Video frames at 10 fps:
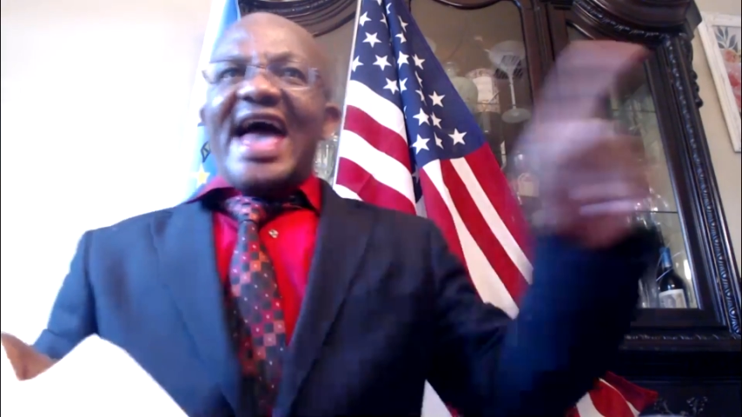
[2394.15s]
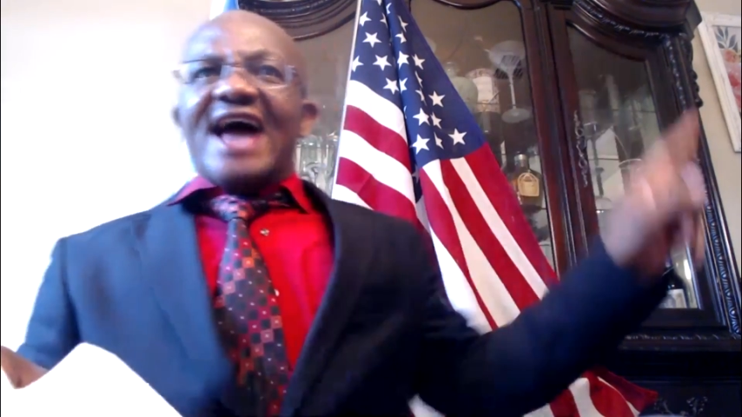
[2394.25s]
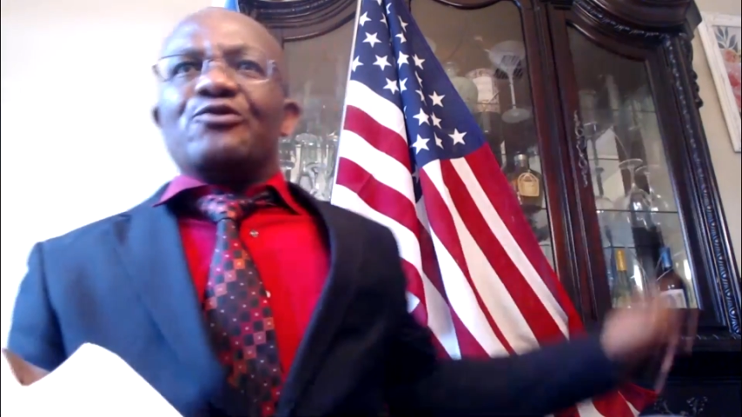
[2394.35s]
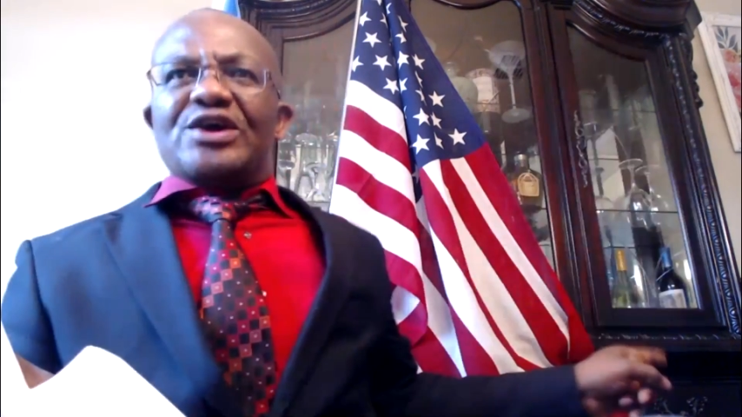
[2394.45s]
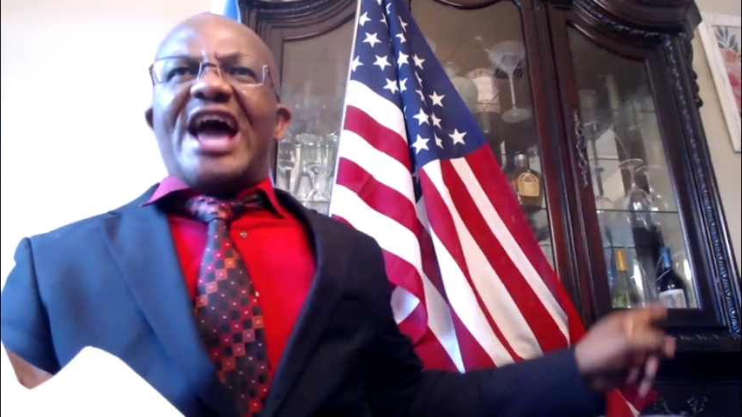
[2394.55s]

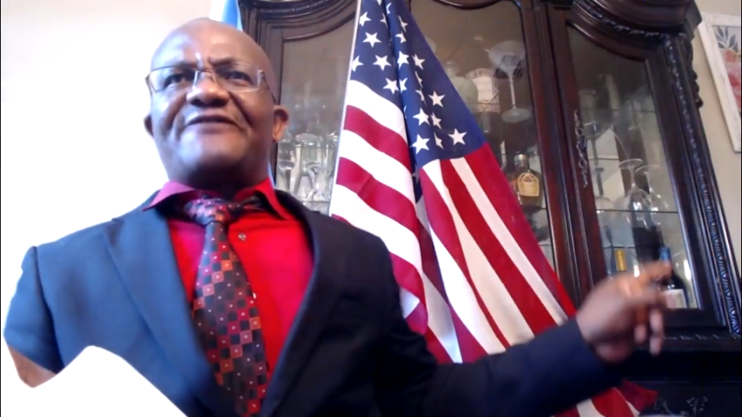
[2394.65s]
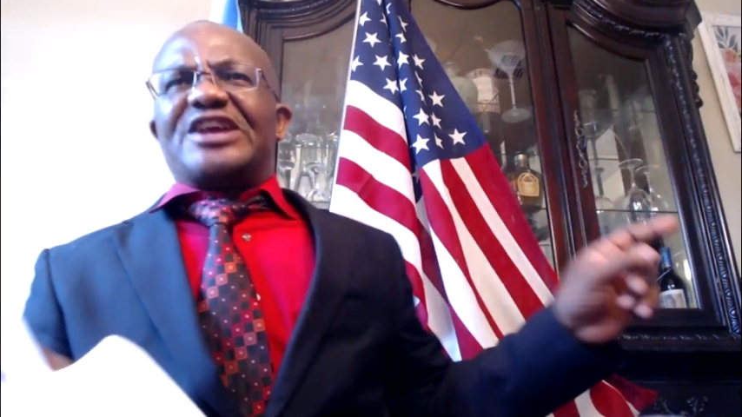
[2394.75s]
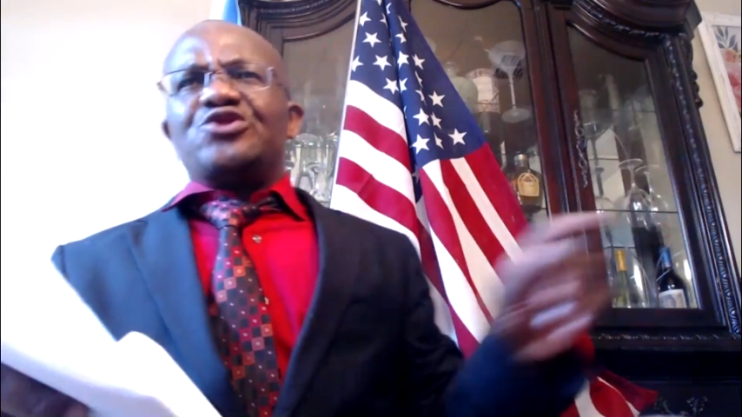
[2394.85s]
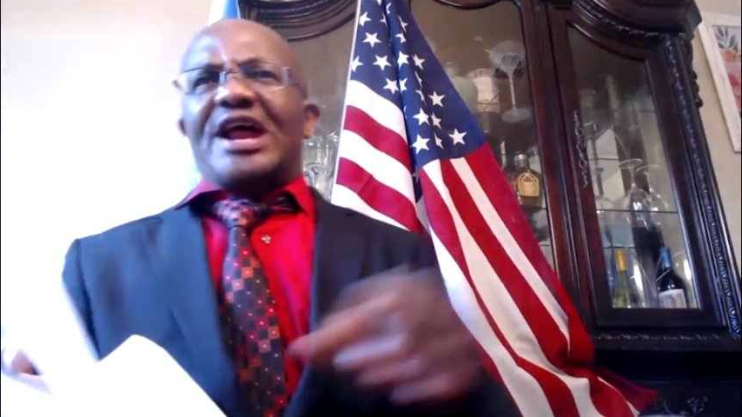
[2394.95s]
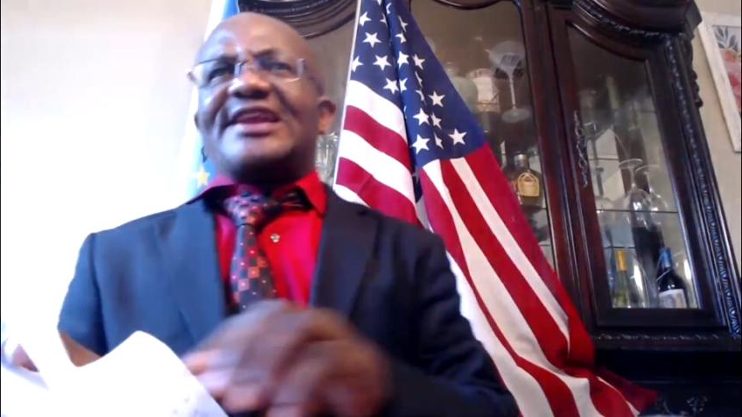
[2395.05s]
And we have the
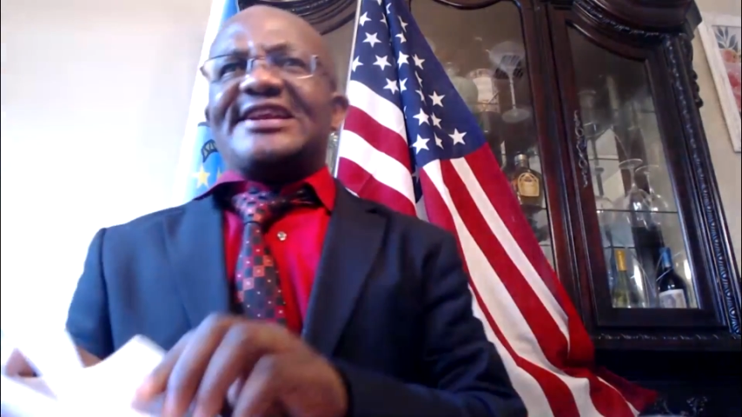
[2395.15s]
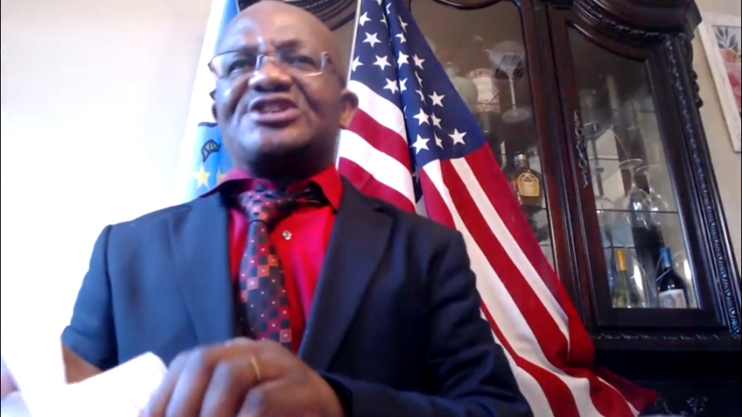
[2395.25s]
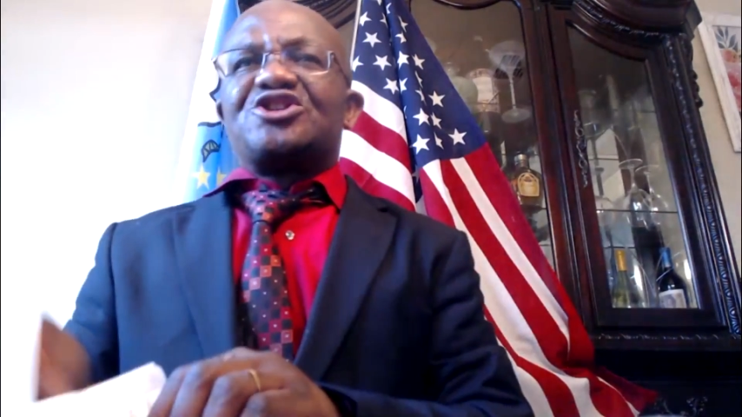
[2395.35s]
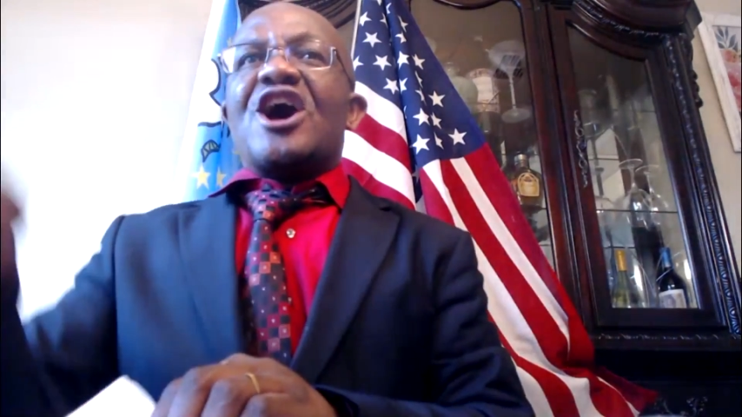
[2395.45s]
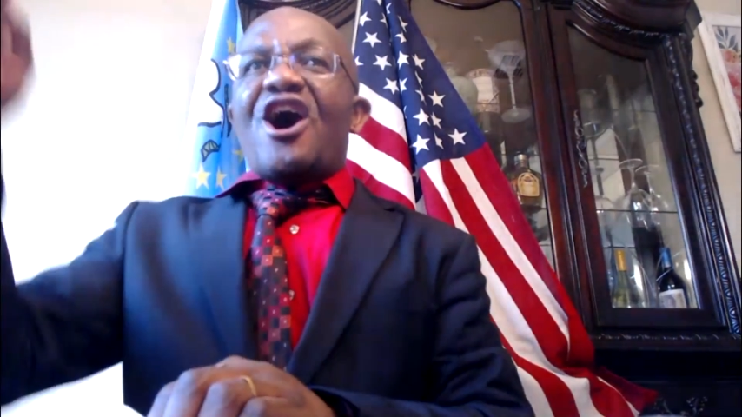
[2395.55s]
United
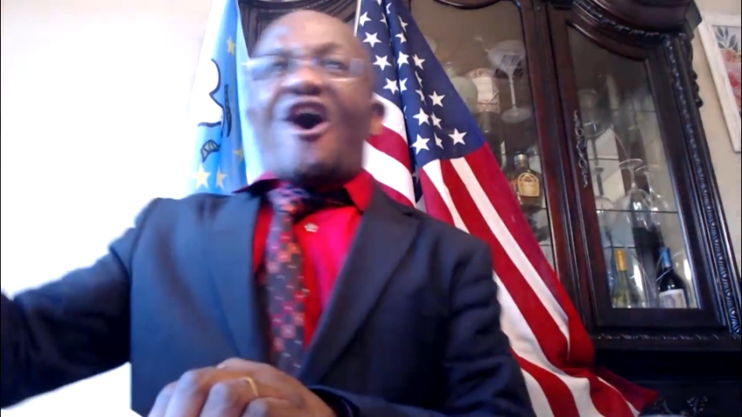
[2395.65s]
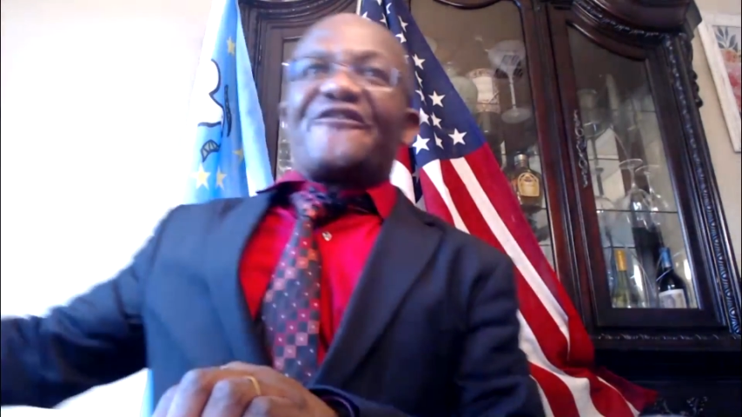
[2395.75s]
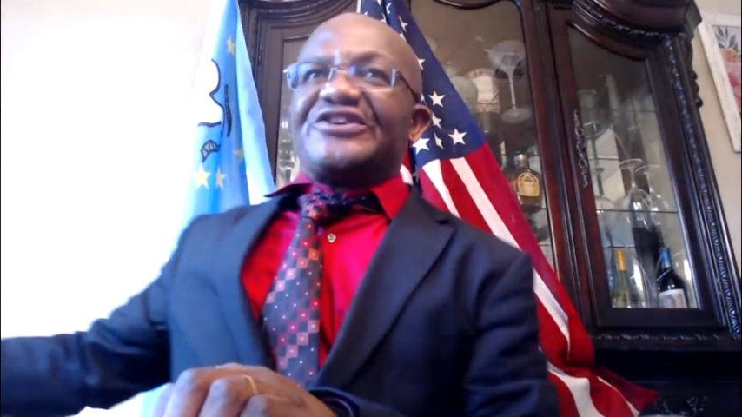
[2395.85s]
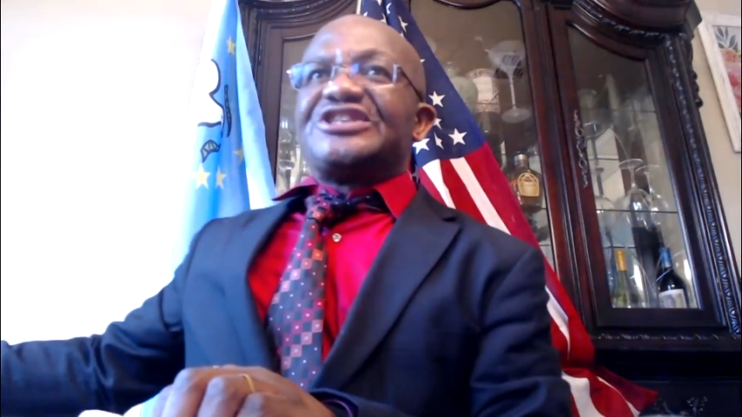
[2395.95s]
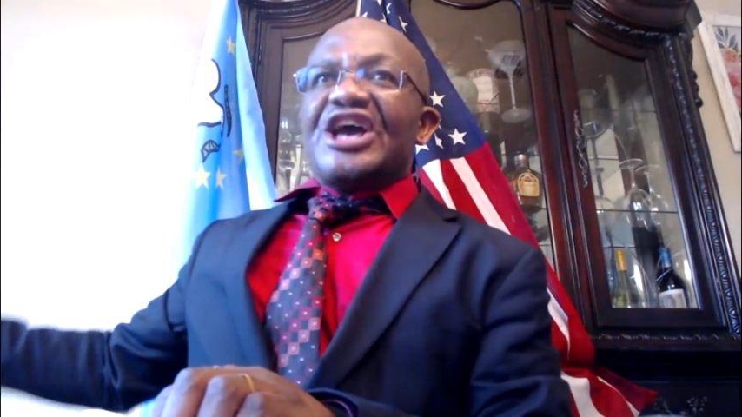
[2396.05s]
Nations
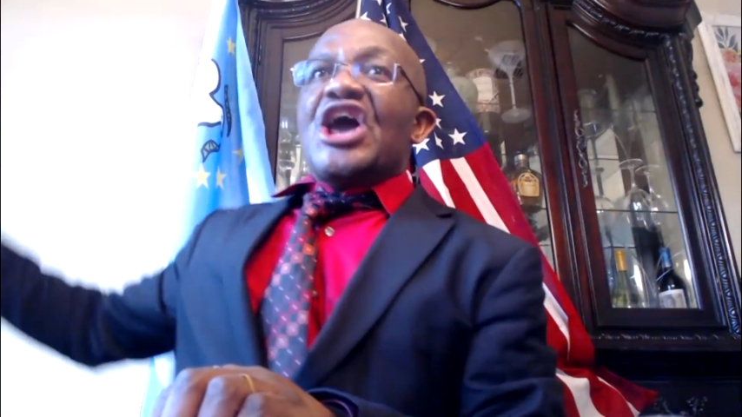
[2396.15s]
office